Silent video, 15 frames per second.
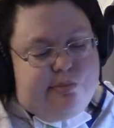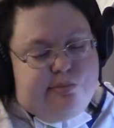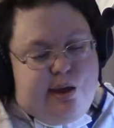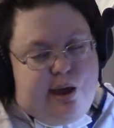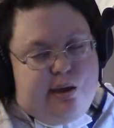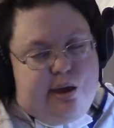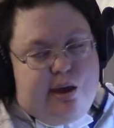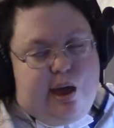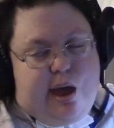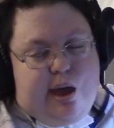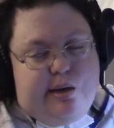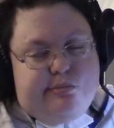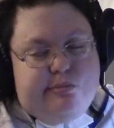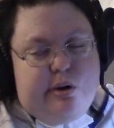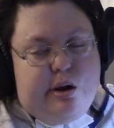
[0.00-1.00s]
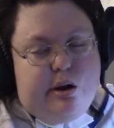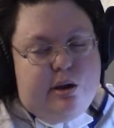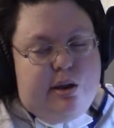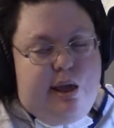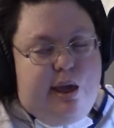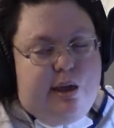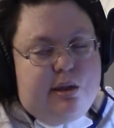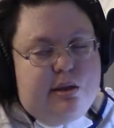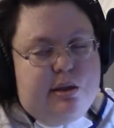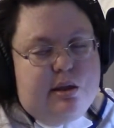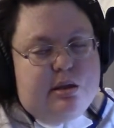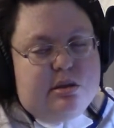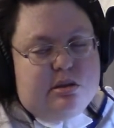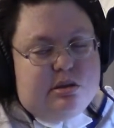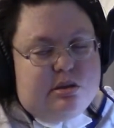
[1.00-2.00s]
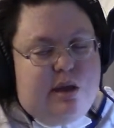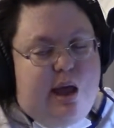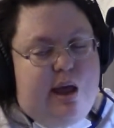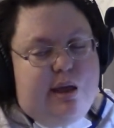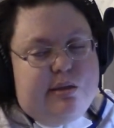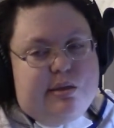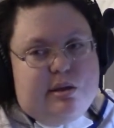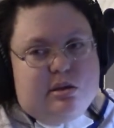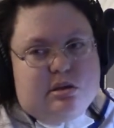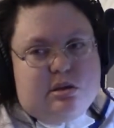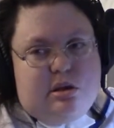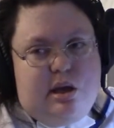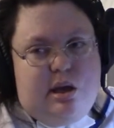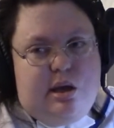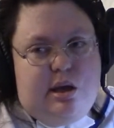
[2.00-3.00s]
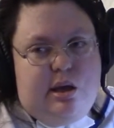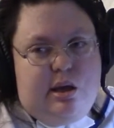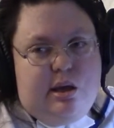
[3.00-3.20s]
AmberLynn said that she